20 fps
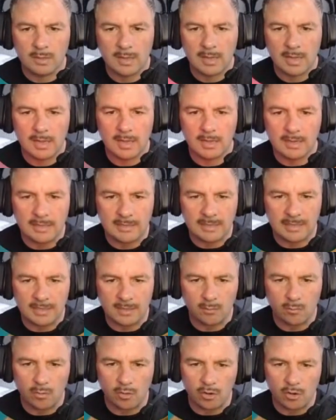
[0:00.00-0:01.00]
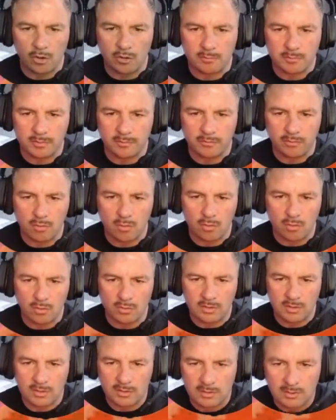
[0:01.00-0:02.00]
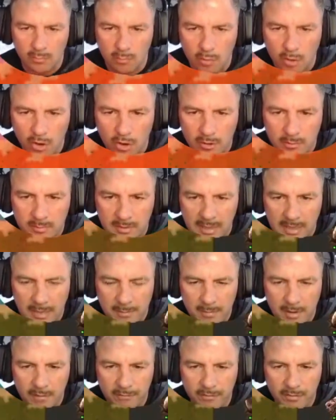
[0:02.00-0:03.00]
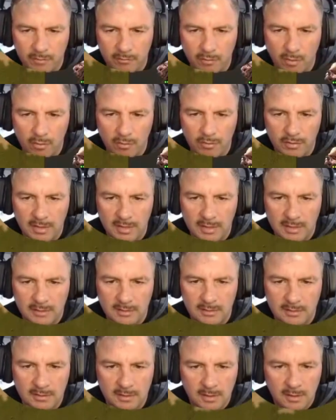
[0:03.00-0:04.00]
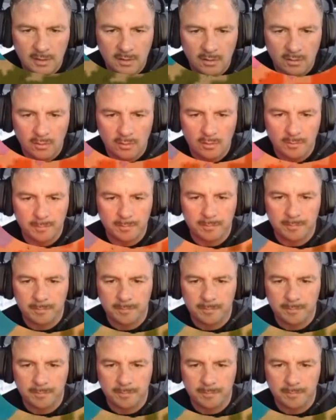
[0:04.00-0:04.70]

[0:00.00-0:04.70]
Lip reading: I need to get the worms, of course. It's the worms. I keep going for the wrong things. Whoop.